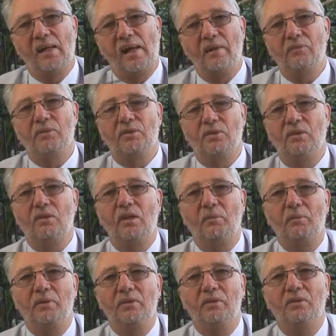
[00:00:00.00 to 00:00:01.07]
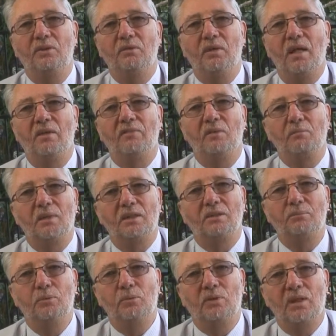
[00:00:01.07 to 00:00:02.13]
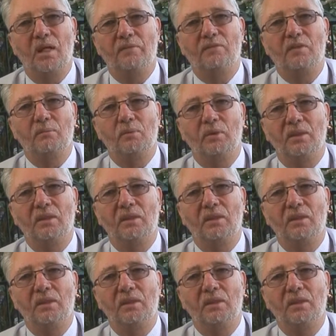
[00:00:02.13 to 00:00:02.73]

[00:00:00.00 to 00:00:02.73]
at retirement you have a much more comfortable